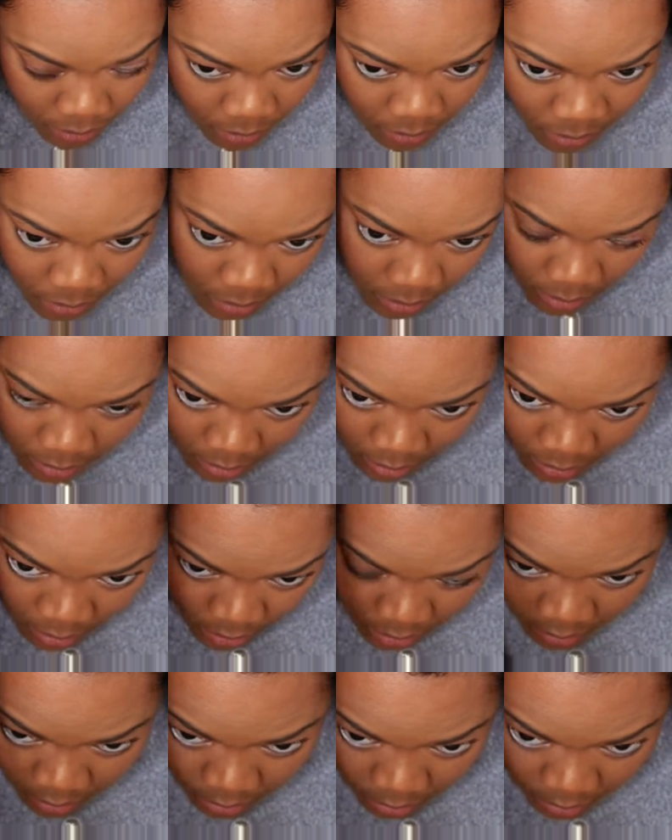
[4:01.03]
my
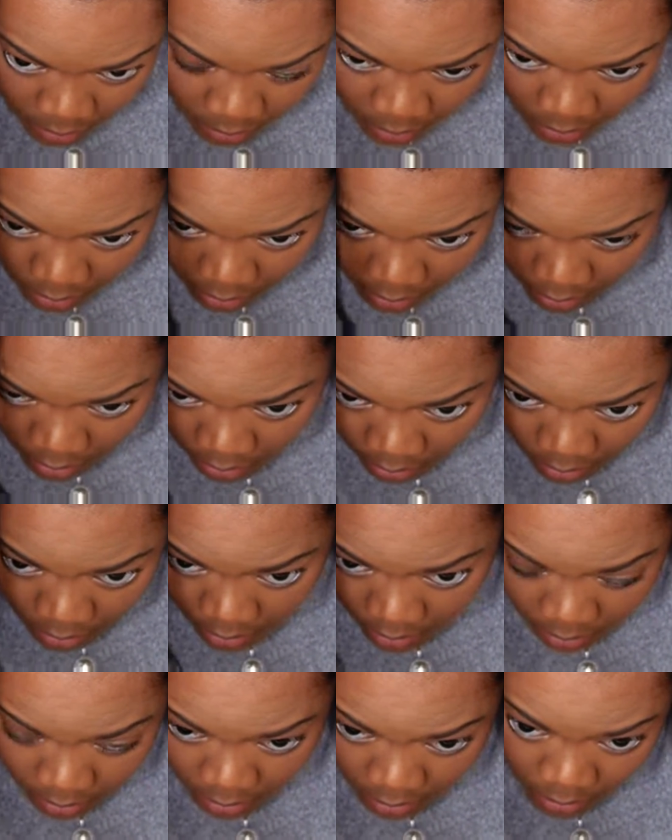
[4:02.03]
braids and then
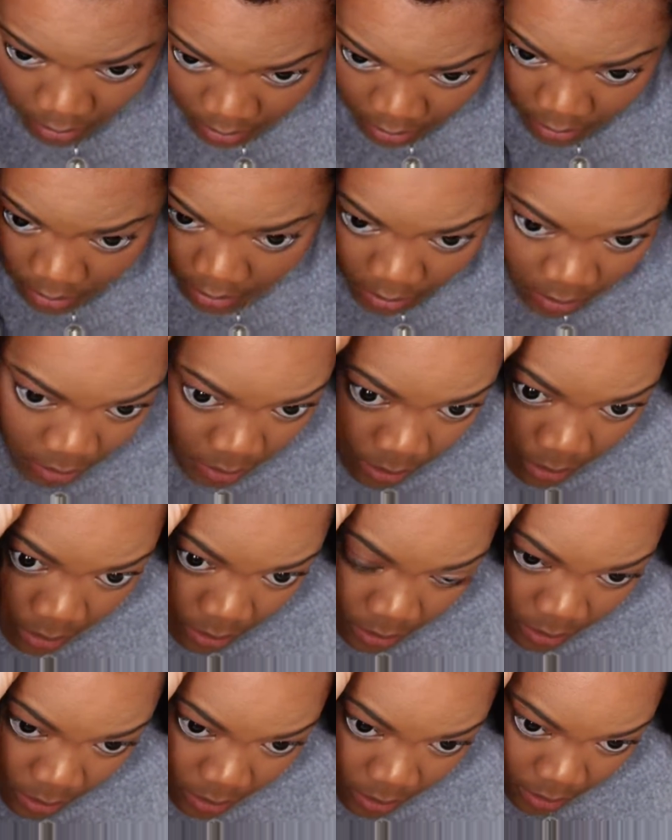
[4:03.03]
snap them
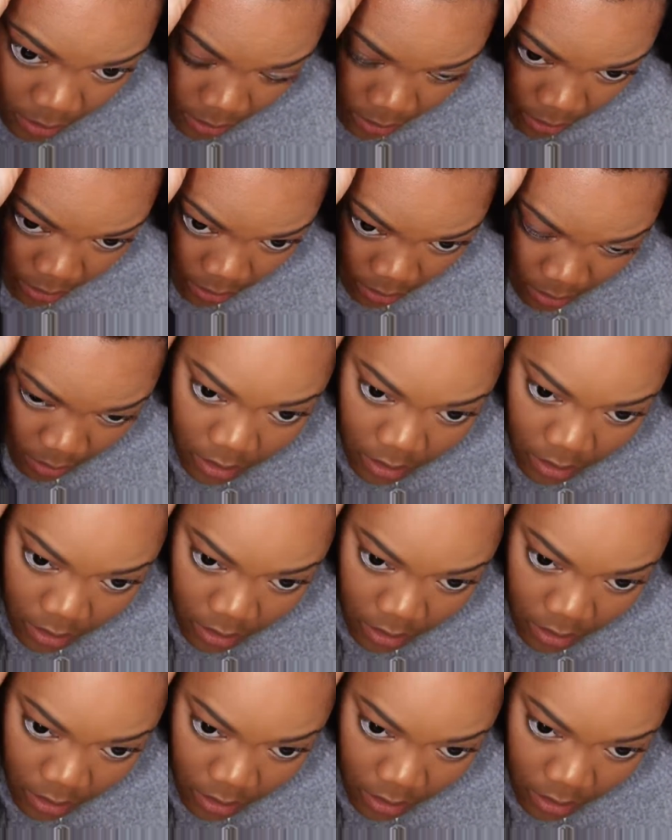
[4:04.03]
close